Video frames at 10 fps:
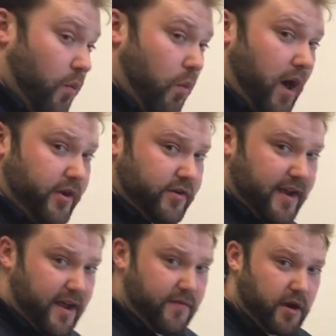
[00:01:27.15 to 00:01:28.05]
While you're
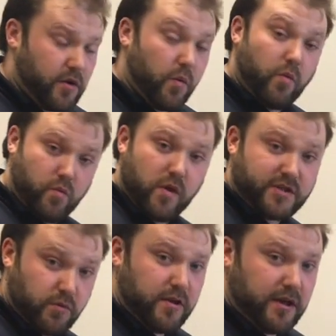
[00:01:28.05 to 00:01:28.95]
down there
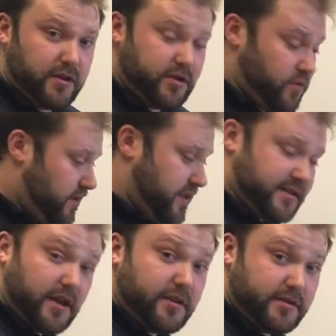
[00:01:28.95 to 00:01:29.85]
once a week doing
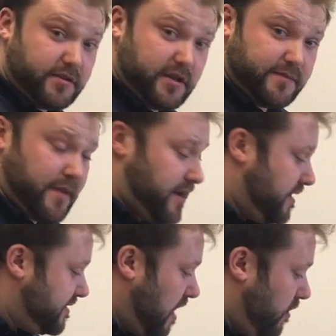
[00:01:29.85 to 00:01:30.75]
this
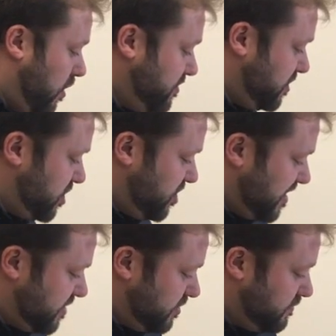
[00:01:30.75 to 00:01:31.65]
maintenance, I would also
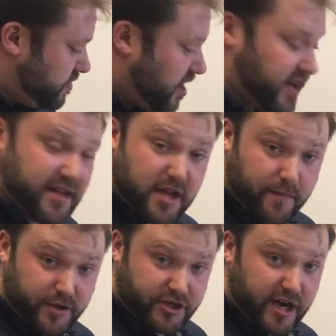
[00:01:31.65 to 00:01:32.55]
suggest shining in the
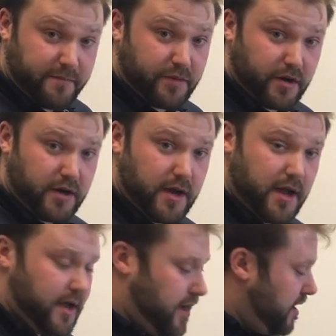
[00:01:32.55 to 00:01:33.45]
upper chamber.
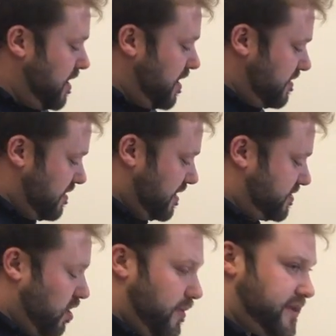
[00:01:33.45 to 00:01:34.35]
The
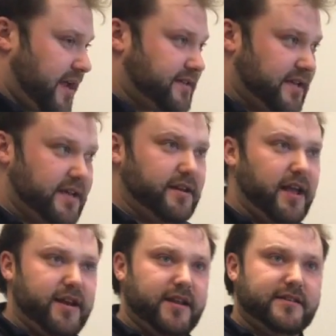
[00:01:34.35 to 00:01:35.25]
SolmeteX
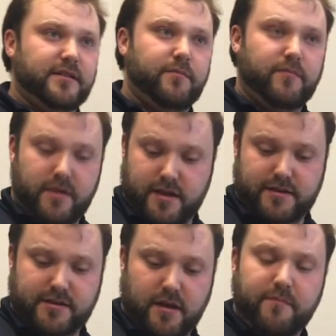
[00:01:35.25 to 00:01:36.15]
inlet is
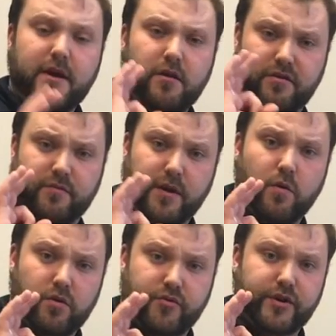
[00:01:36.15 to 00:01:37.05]
about a
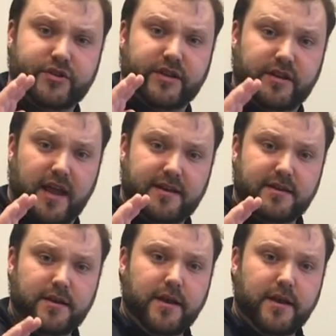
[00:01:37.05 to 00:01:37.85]
3/4 inch inlet.